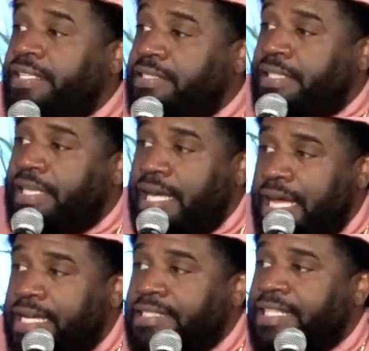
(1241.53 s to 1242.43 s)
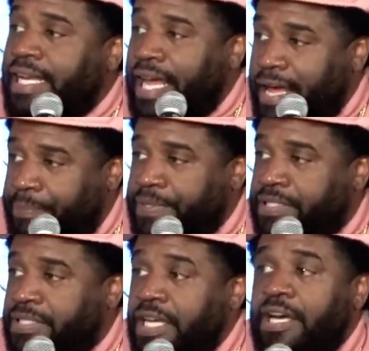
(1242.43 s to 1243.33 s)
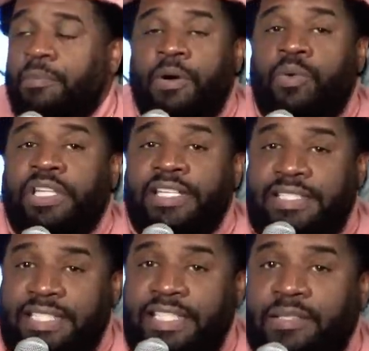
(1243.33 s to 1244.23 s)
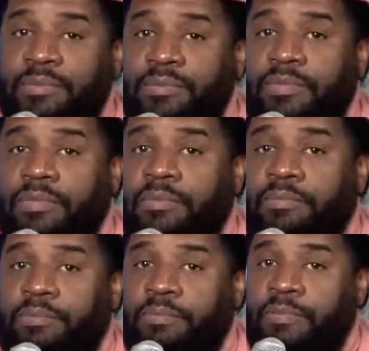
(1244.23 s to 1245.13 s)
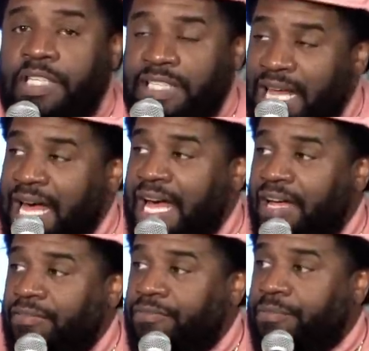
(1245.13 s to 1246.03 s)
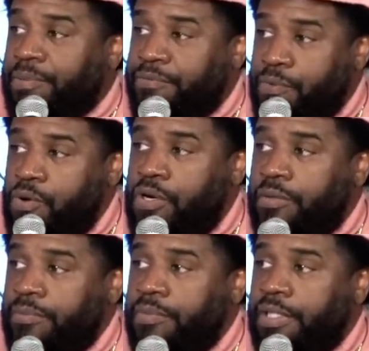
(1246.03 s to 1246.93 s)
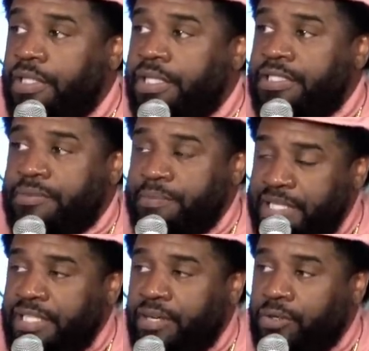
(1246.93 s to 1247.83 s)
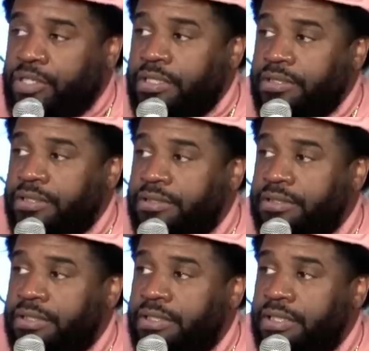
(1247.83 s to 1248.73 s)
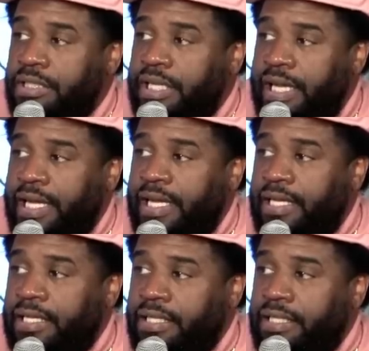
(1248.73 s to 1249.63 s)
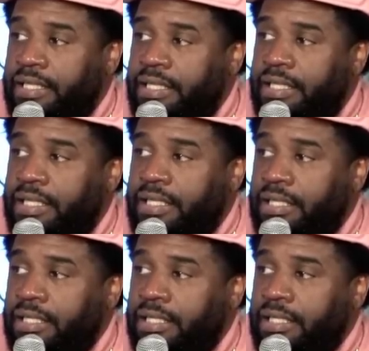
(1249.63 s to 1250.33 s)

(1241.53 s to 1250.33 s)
fans of the guy because that yeah. happens. Yeah. But when Sometimes they see him live perform, it's mediocre. Yeah. And they'll let and, him get away with it because